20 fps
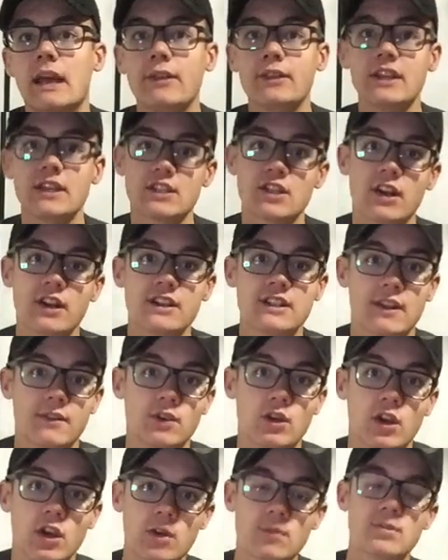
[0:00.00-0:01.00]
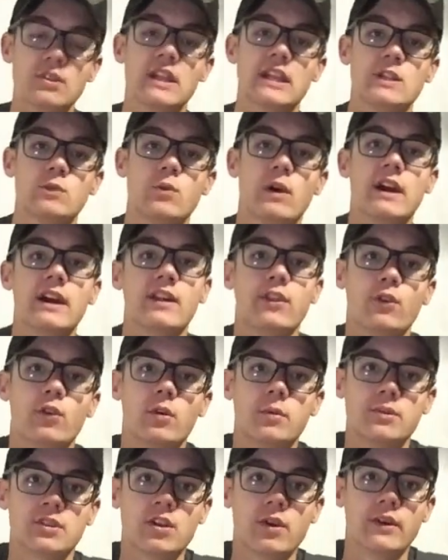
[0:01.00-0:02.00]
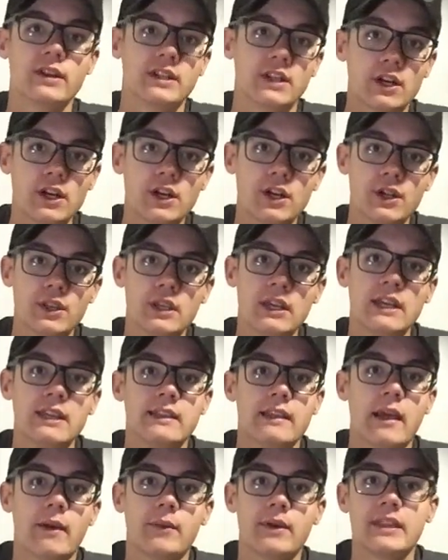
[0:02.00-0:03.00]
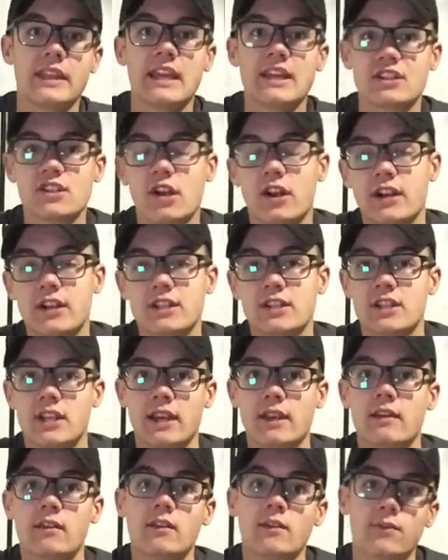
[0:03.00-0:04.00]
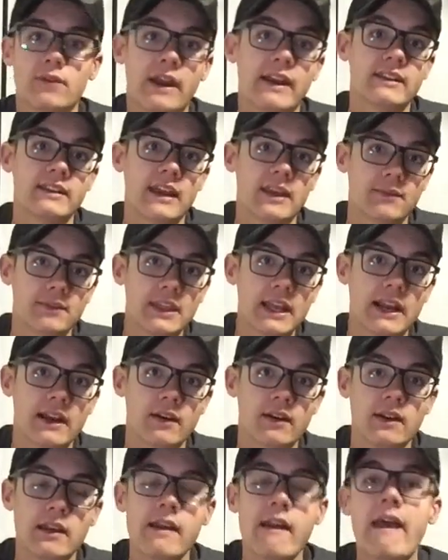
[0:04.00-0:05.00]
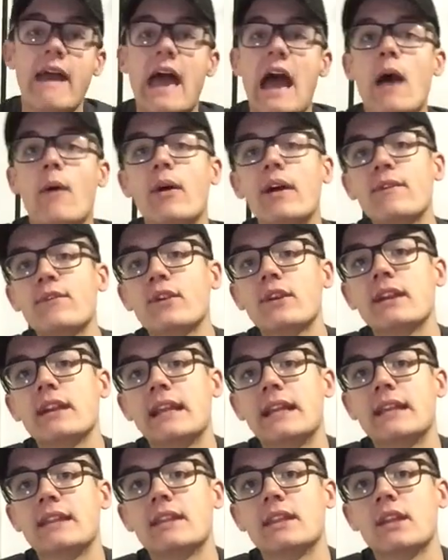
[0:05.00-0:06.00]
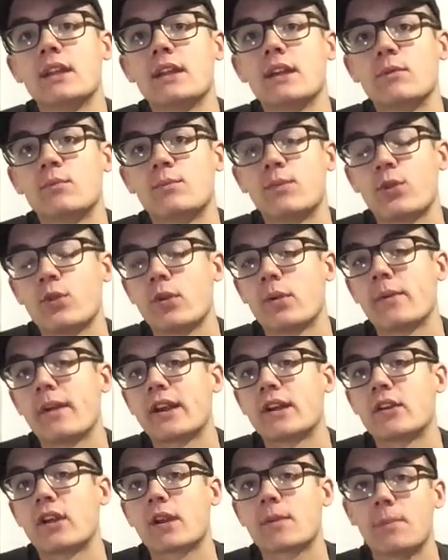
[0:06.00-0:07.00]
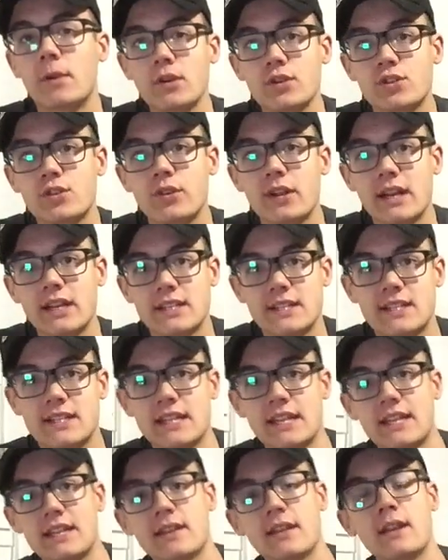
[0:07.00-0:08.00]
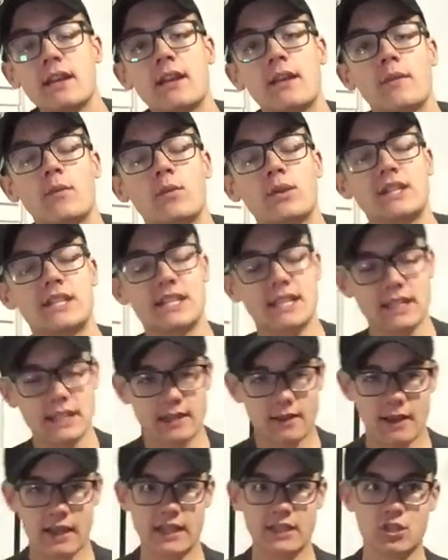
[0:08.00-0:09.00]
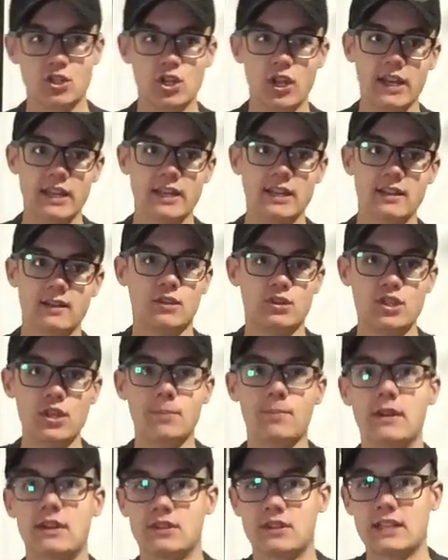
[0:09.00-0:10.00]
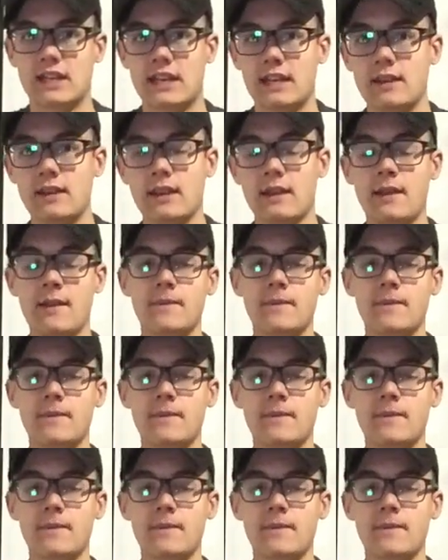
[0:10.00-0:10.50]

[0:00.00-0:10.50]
now the Asgardians have no home, so that's why Thor was going to Earth. That way the Asgardians can find life there. However, in the Thor Ragnarok post-credit scene, we see a giant ship, I'll say,